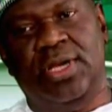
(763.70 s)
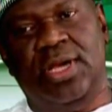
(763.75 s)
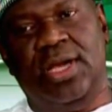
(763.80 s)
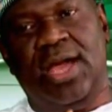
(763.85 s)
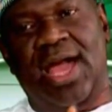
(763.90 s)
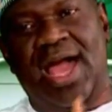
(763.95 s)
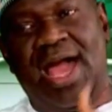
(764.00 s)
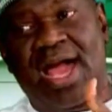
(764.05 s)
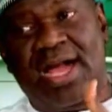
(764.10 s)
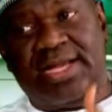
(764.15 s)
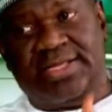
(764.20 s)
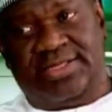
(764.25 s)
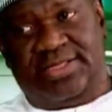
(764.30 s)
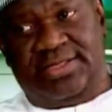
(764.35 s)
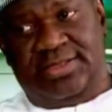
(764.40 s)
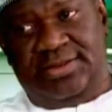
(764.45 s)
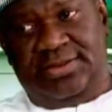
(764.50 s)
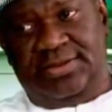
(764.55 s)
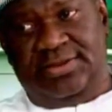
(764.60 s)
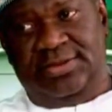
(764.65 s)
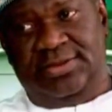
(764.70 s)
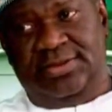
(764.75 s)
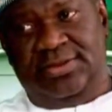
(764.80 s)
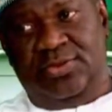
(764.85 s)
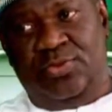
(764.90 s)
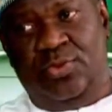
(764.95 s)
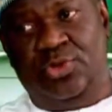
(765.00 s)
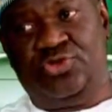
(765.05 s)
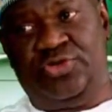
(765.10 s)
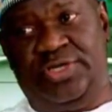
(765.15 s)
hack
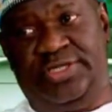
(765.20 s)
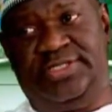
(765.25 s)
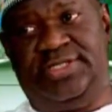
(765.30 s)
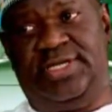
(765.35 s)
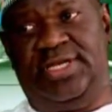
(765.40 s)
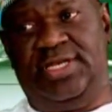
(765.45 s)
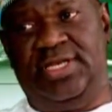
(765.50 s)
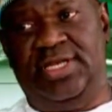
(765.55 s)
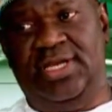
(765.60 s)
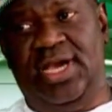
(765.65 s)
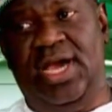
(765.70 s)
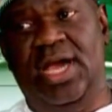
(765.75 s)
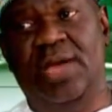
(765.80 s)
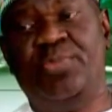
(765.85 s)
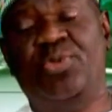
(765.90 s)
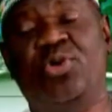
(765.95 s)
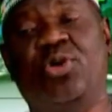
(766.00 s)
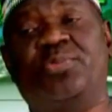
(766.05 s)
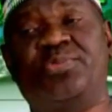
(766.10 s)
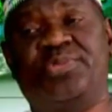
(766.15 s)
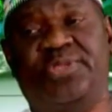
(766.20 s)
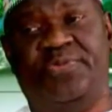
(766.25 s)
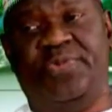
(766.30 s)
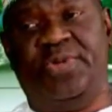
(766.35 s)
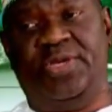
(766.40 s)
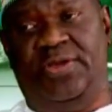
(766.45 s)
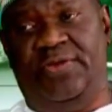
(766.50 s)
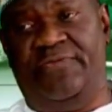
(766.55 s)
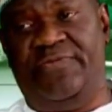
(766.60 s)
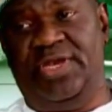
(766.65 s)
what you are saying, and becomes a
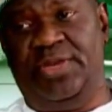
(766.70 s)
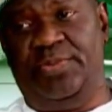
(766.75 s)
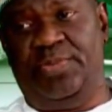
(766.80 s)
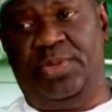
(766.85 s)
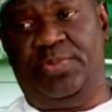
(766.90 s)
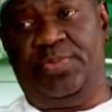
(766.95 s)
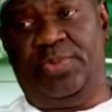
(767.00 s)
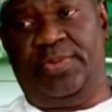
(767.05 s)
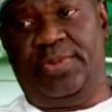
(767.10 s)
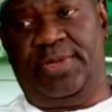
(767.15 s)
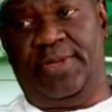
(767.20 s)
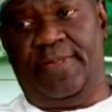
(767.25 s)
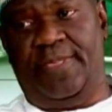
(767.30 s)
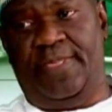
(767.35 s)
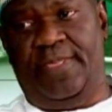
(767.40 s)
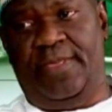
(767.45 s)
very big problem.